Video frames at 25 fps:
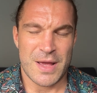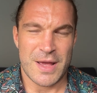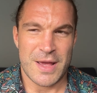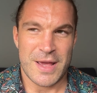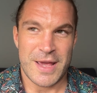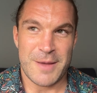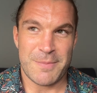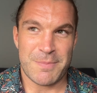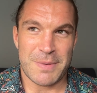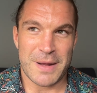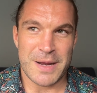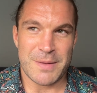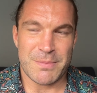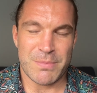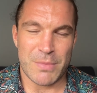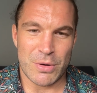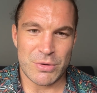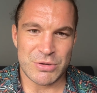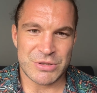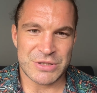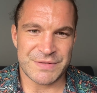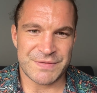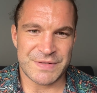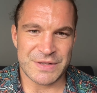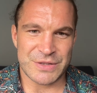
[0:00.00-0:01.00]
he played
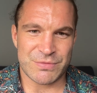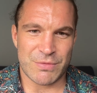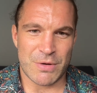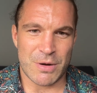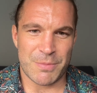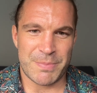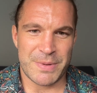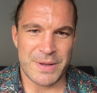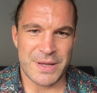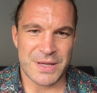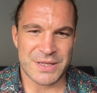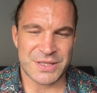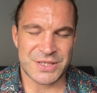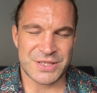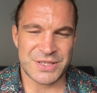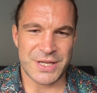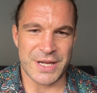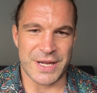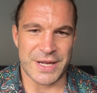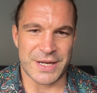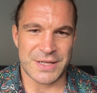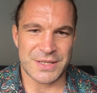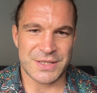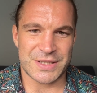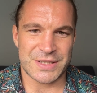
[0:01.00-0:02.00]
most of his rugby at
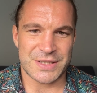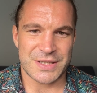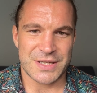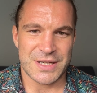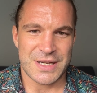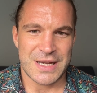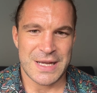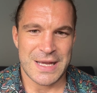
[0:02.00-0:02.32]
6.